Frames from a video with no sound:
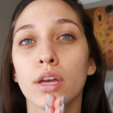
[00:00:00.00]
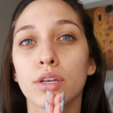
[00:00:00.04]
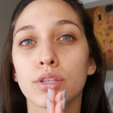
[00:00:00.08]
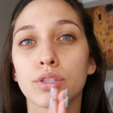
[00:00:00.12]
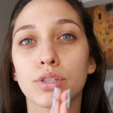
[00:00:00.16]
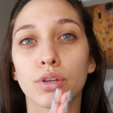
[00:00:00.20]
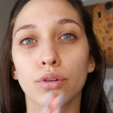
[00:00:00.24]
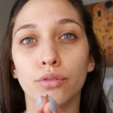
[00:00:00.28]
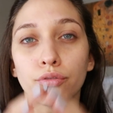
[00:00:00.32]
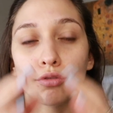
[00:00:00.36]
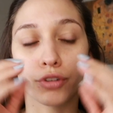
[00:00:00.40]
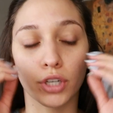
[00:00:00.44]

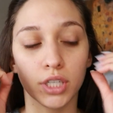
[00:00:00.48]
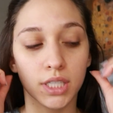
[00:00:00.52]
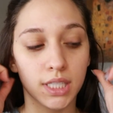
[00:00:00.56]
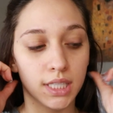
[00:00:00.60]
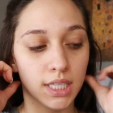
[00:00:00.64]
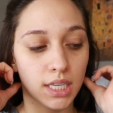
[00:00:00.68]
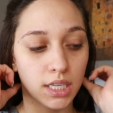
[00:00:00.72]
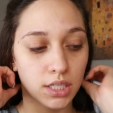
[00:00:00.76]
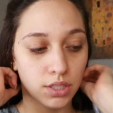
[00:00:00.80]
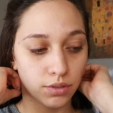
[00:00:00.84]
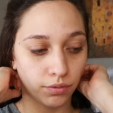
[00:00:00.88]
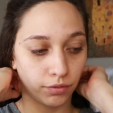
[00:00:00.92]
So first
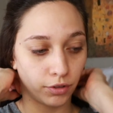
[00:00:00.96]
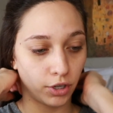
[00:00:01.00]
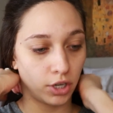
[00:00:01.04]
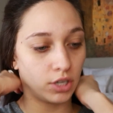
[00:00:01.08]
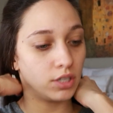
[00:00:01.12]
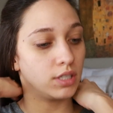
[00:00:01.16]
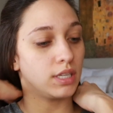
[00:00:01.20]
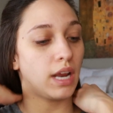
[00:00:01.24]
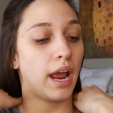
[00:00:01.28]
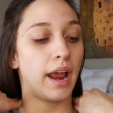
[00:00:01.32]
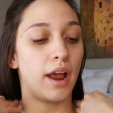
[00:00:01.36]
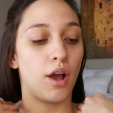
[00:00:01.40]
things
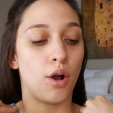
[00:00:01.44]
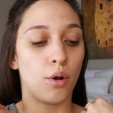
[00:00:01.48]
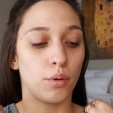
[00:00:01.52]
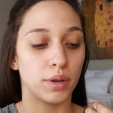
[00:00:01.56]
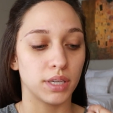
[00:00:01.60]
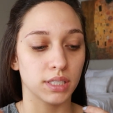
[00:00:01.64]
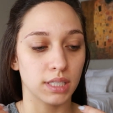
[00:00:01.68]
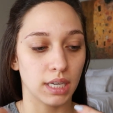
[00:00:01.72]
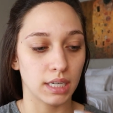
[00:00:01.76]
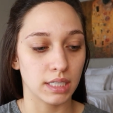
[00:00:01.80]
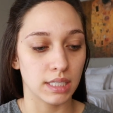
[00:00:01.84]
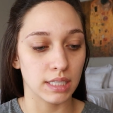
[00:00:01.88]
first, I
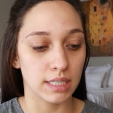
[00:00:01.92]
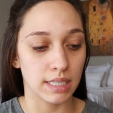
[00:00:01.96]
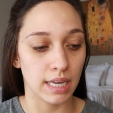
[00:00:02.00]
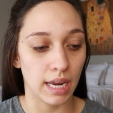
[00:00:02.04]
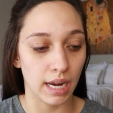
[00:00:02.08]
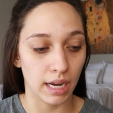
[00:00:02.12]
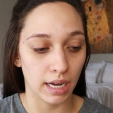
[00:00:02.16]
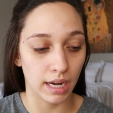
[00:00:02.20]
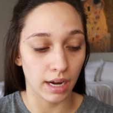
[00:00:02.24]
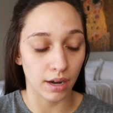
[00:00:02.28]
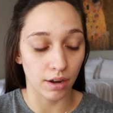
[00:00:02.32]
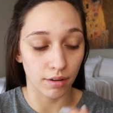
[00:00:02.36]
always like to
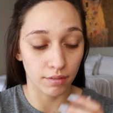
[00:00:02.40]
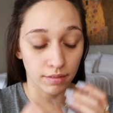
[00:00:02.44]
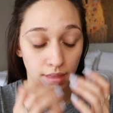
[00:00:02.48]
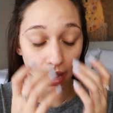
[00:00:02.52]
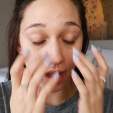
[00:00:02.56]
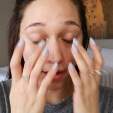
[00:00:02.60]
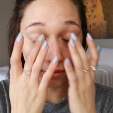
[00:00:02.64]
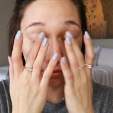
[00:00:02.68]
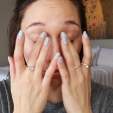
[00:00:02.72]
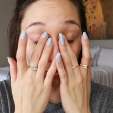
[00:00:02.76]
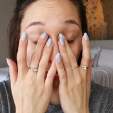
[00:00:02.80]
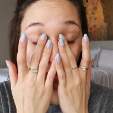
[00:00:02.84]
take care of
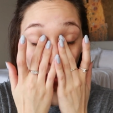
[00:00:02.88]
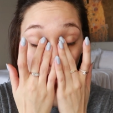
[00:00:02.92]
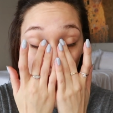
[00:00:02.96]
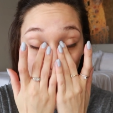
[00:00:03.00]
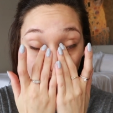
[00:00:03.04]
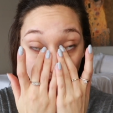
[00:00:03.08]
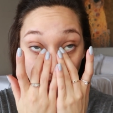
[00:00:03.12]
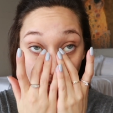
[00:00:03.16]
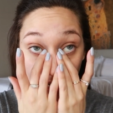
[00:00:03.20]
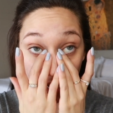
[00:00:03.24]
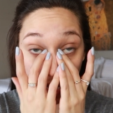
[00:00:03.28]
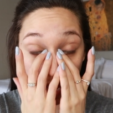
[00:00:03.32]
that
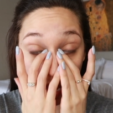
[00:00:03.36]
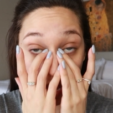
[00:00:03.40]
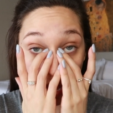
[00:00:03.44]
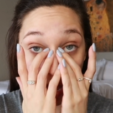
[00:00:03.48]
first.